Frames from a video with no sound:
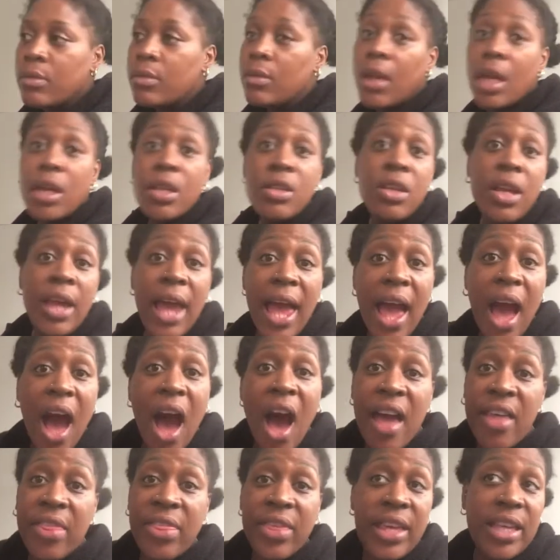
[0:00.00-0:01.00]
So yeah,
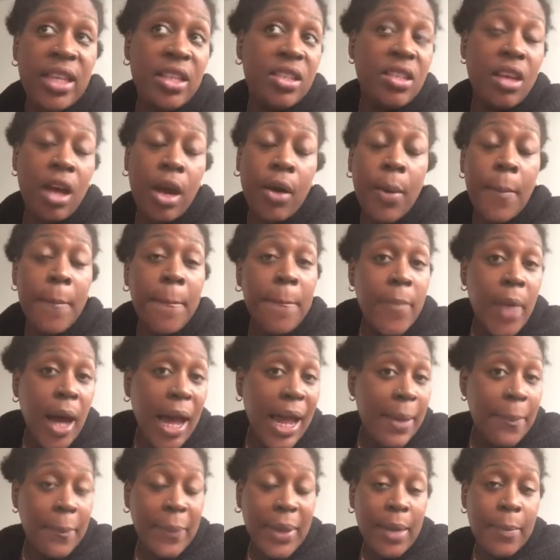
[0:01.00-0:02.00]
I think Zara
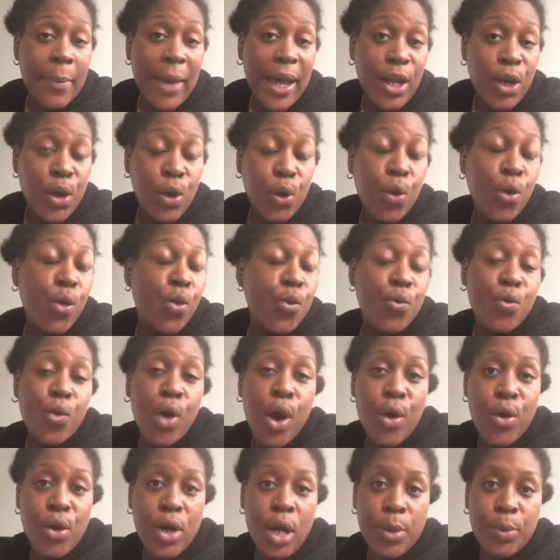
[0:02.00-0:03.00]
might be my new
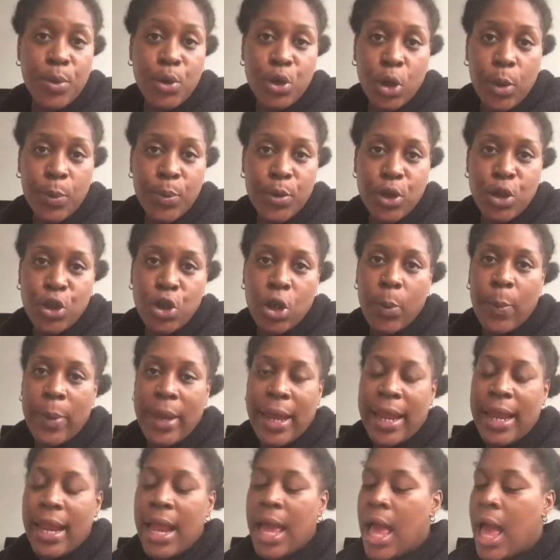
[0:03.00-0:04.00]
grown-up shop to shop
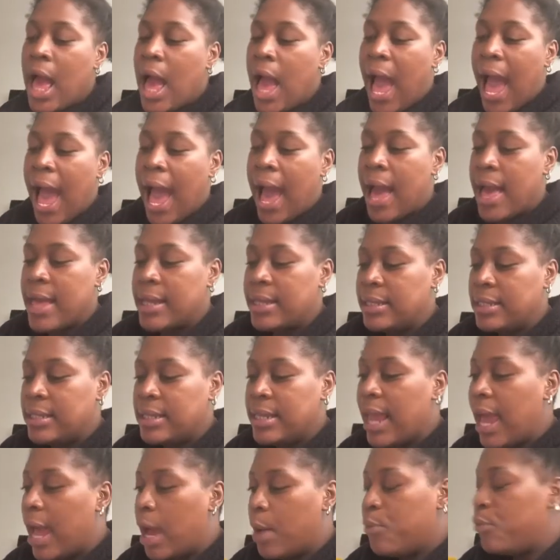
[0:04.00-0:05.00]
in. And yeah, I'm